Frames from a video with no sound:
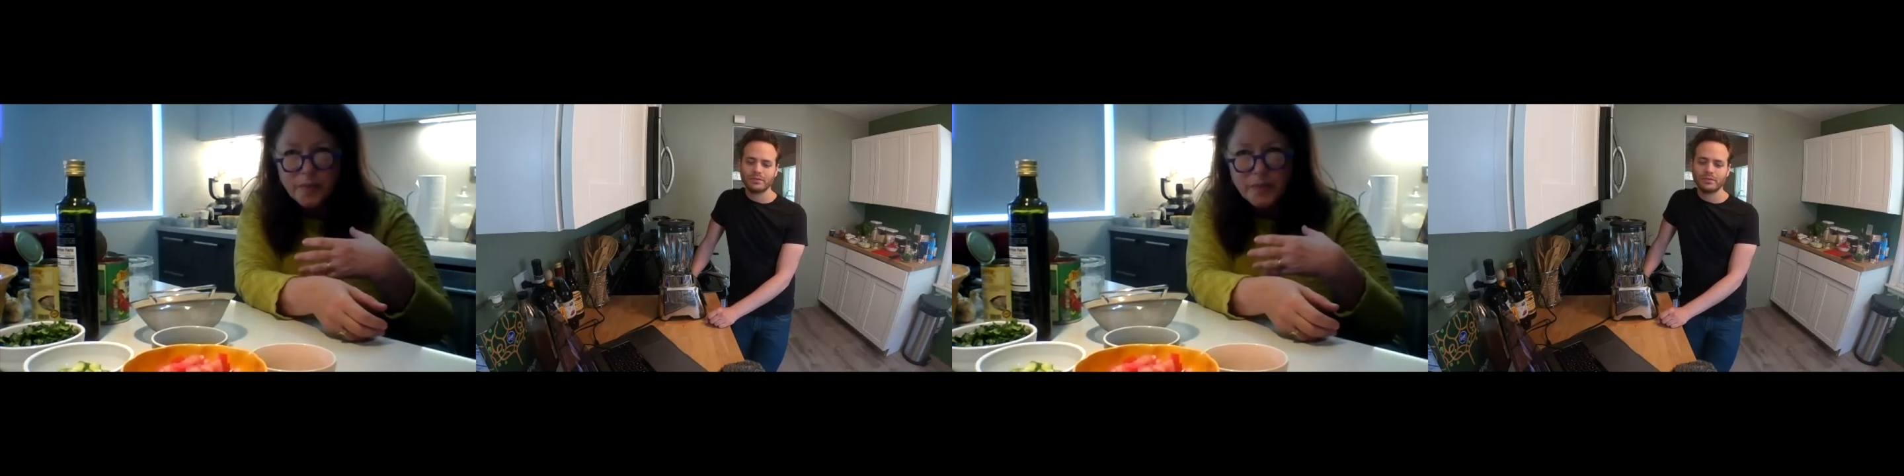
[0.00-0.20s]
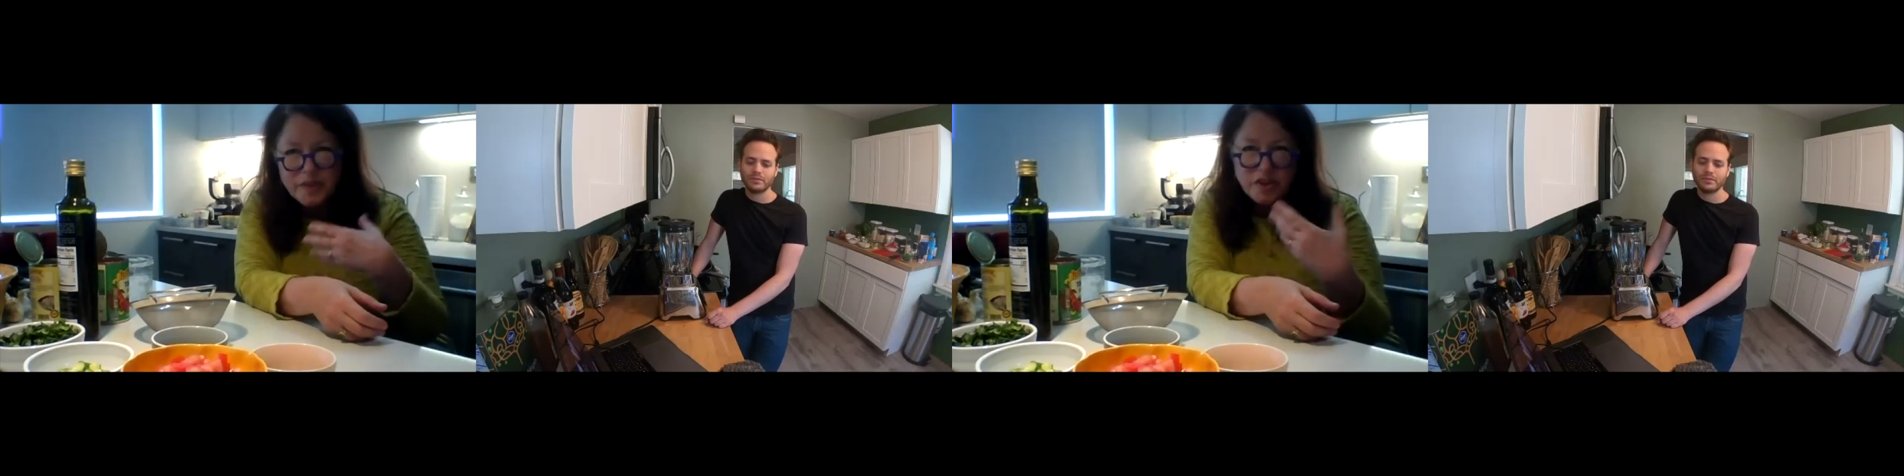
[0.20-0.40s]

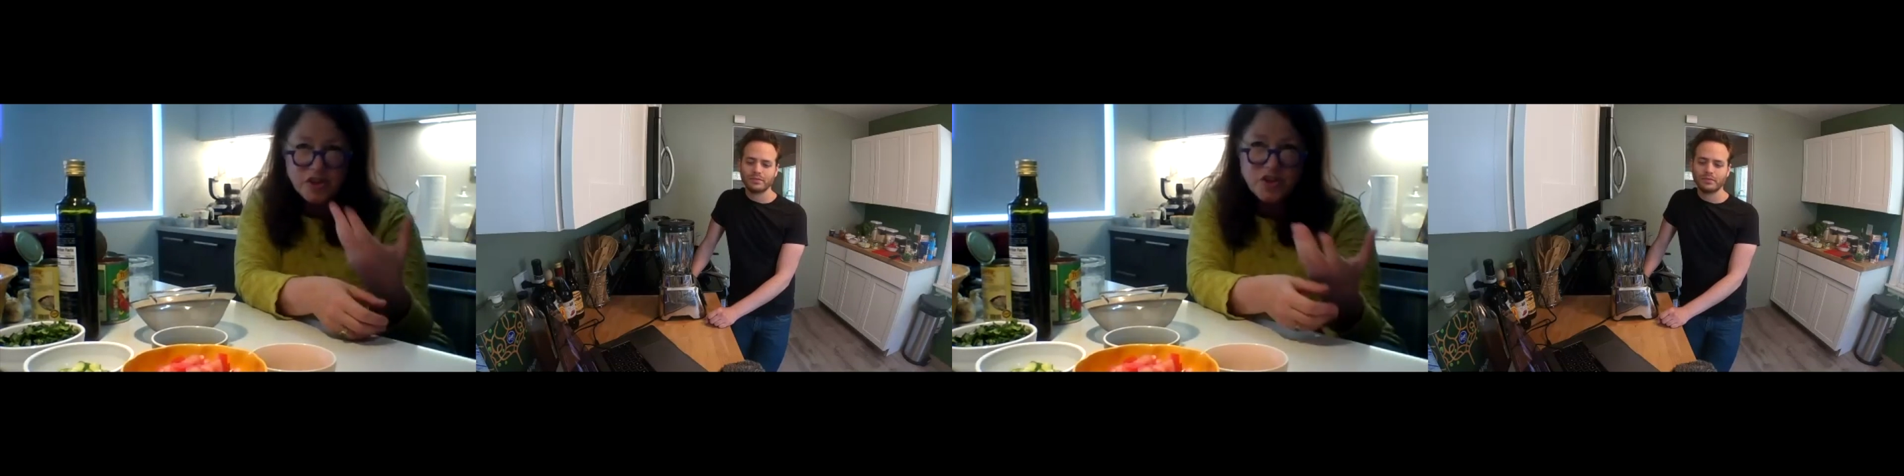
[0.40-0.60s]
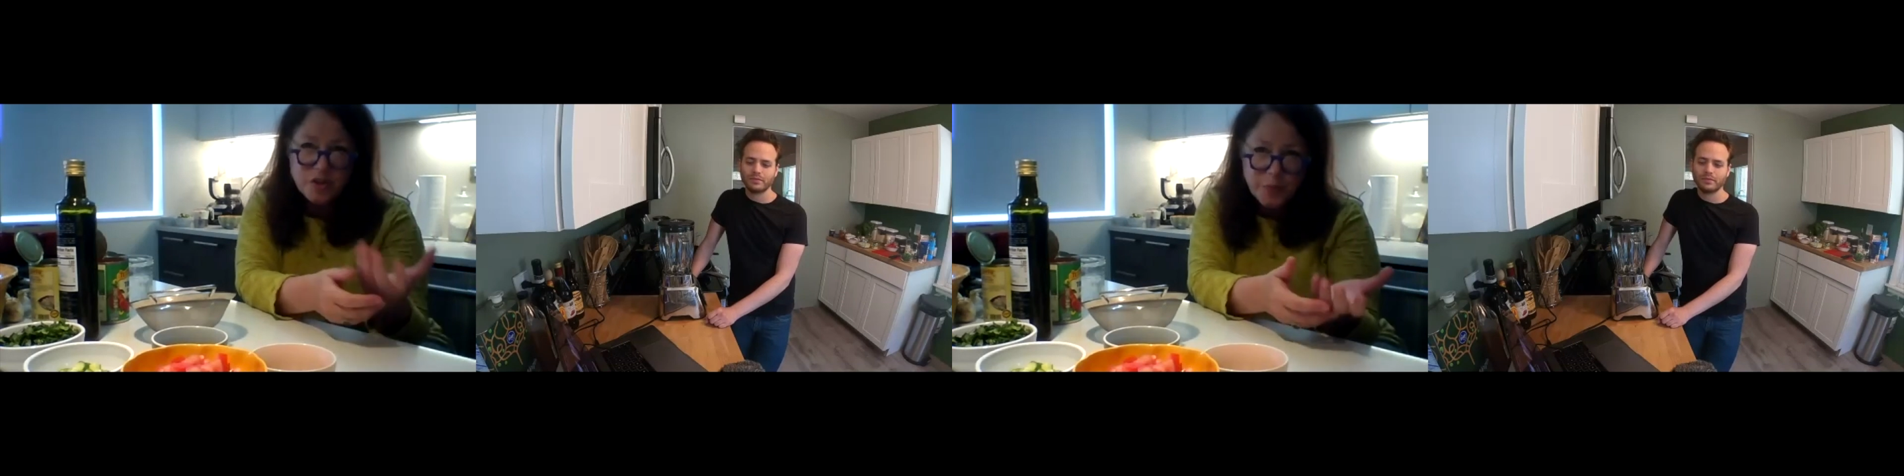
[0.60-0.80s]
the
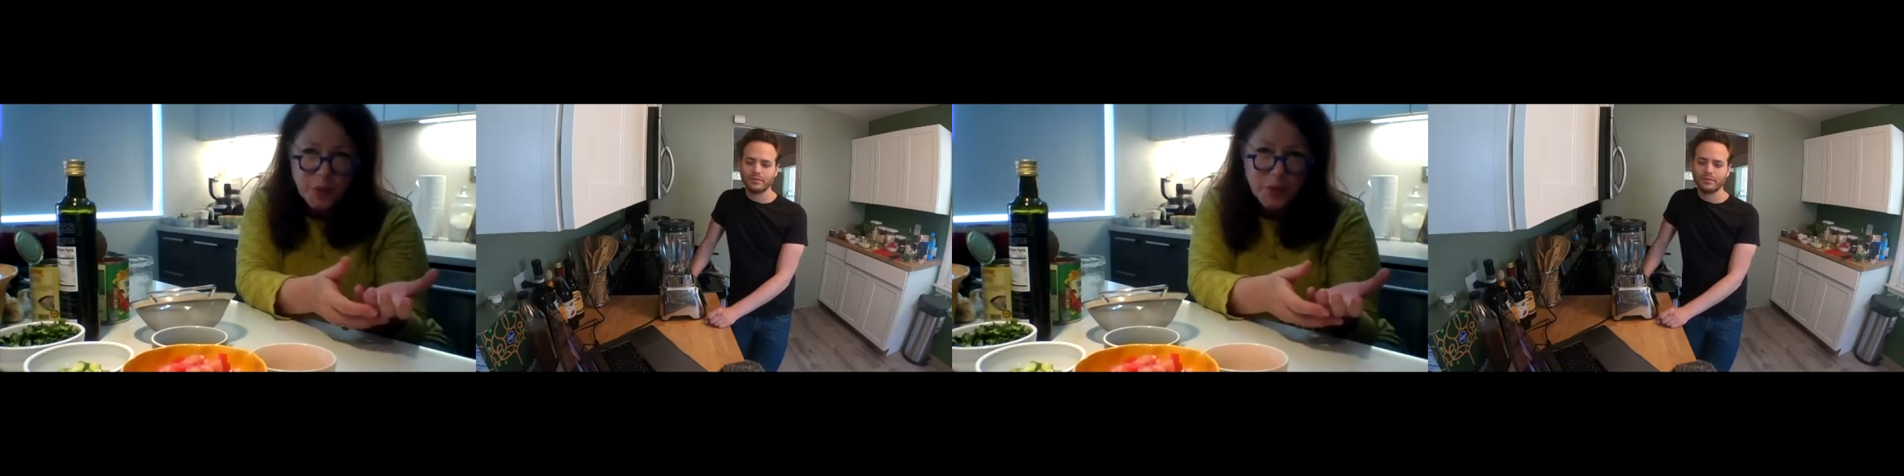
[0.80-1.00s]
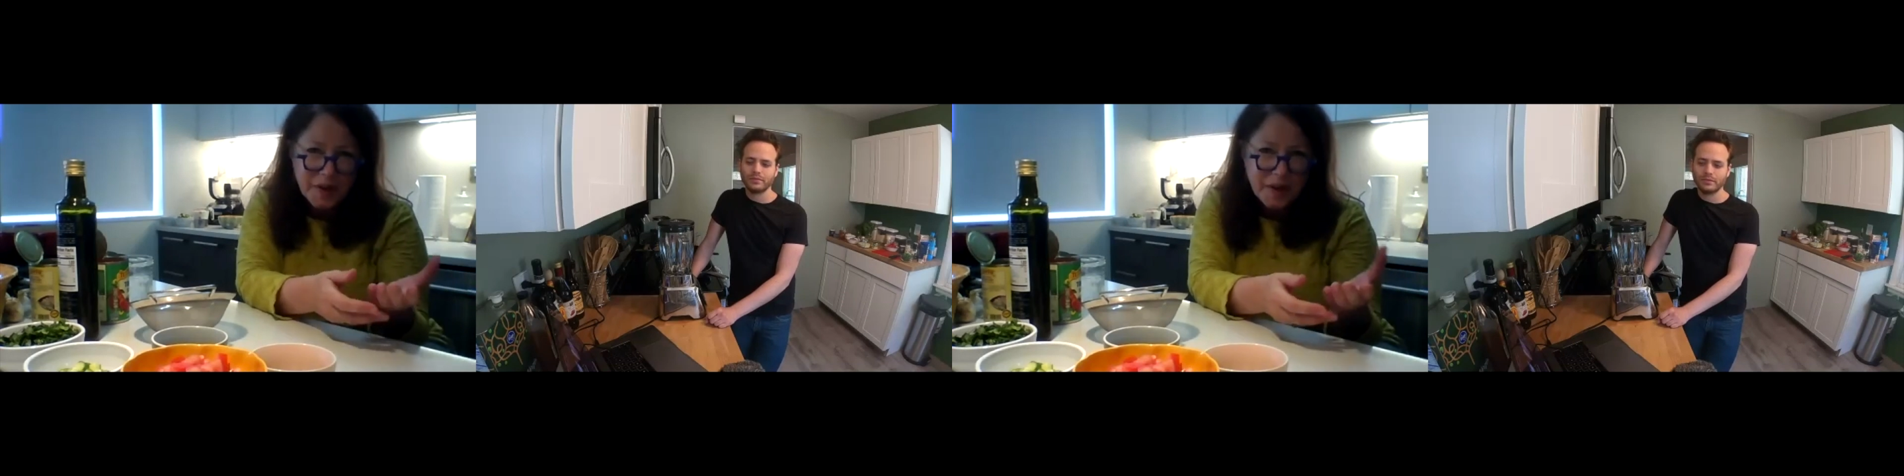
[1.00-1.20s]
dish
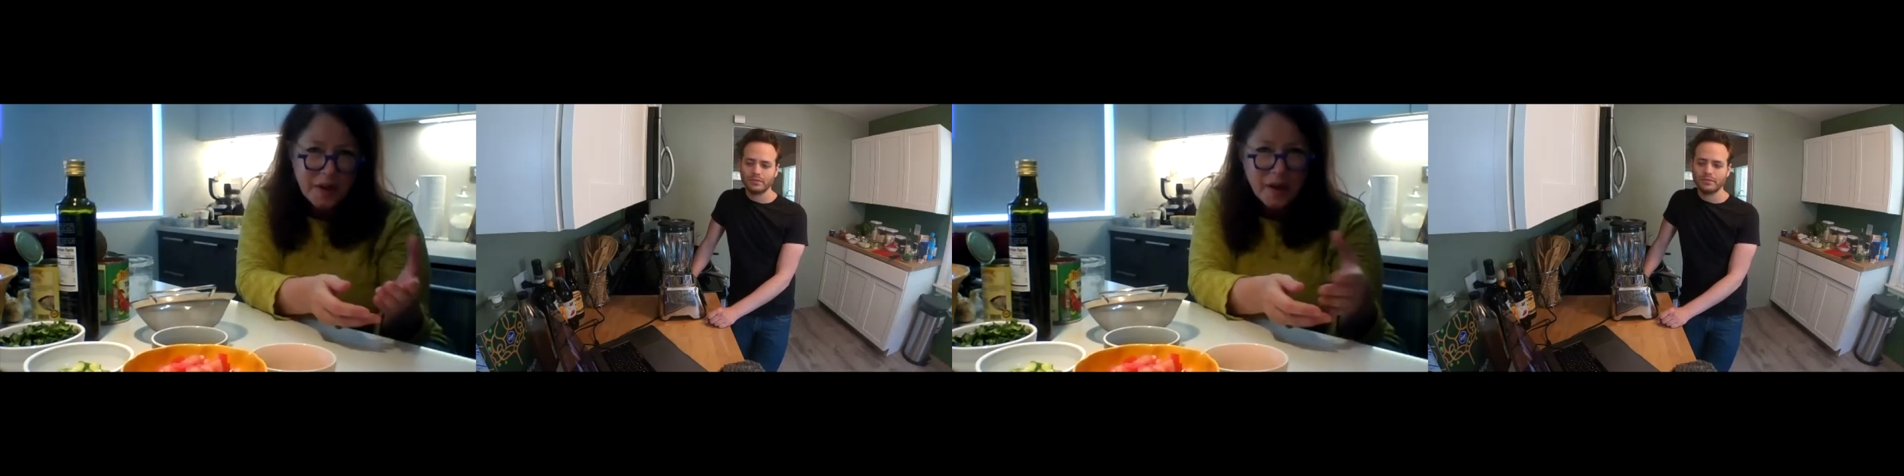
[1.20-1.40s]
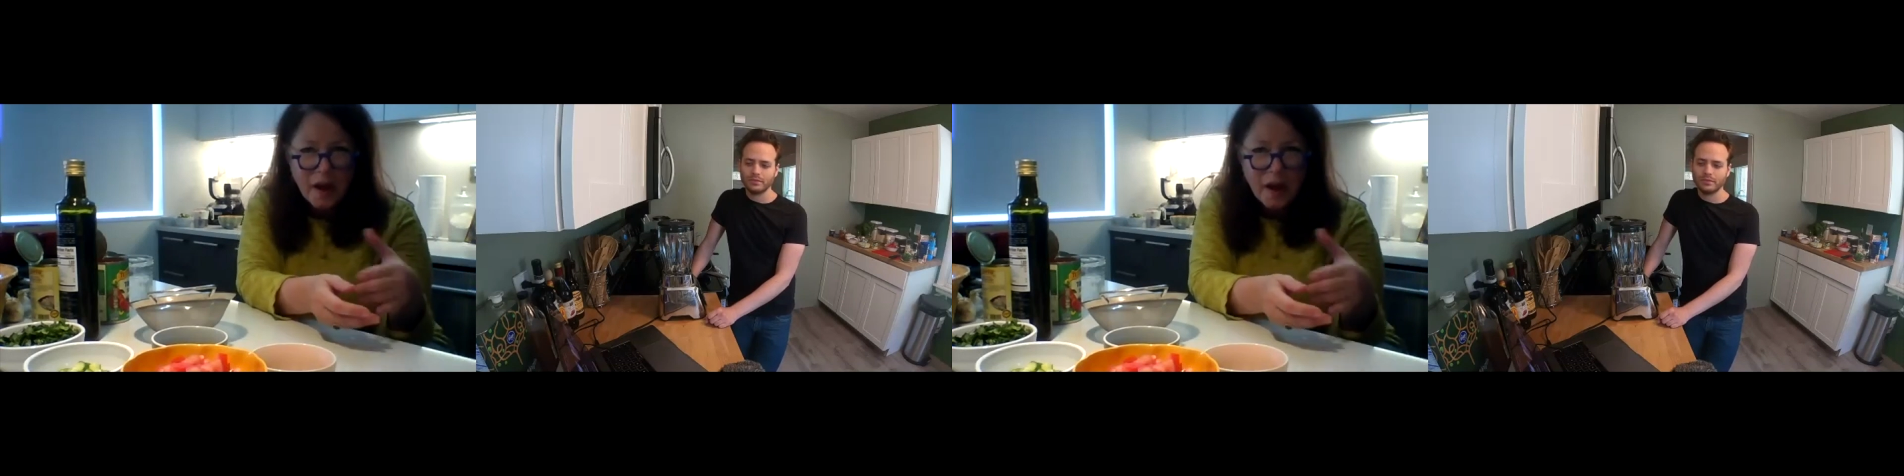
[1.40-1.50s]
tabbouleh.